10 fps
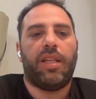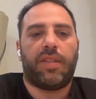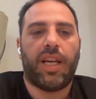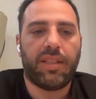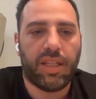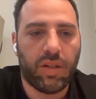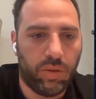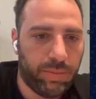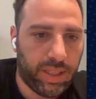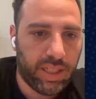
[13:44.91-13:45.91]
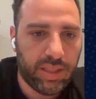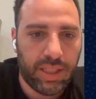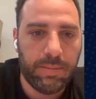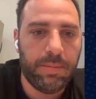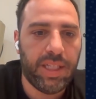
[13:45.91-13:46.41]
is getting unkilled
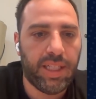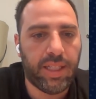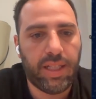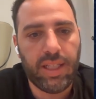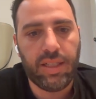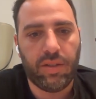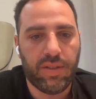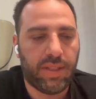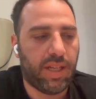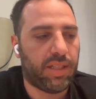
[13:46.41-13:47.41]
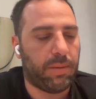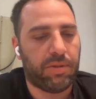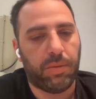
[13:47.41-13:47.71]
immediately on startup.